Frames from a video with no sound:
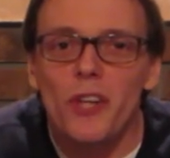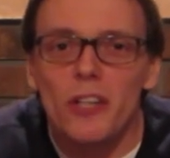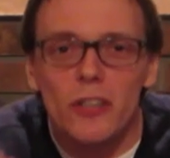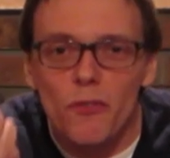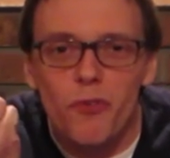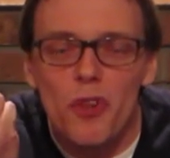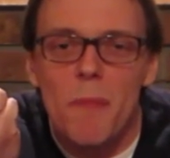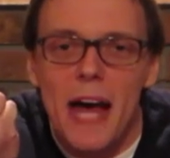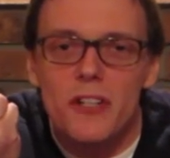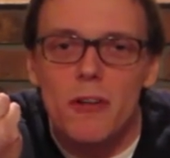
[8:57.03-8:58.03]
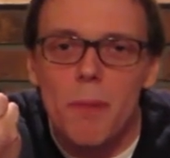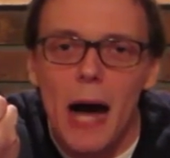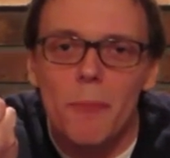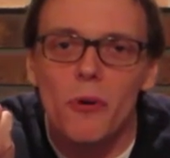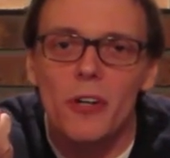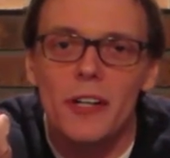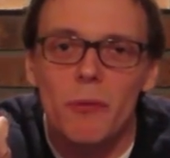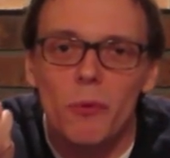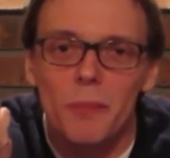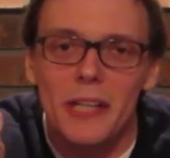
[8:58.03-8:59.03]
Are you looking for the magical popcorn
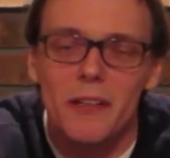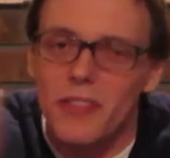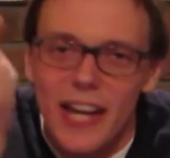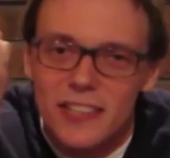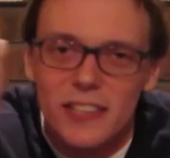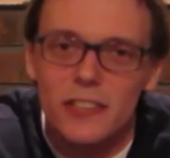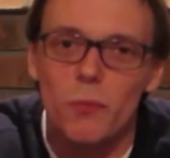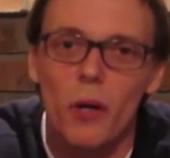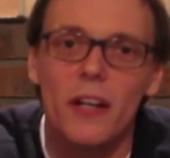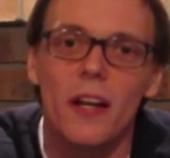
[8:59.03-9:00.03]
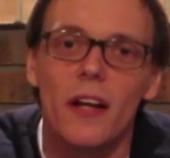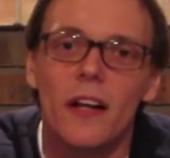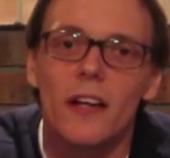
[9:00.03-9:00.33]
that will be the tastiest one?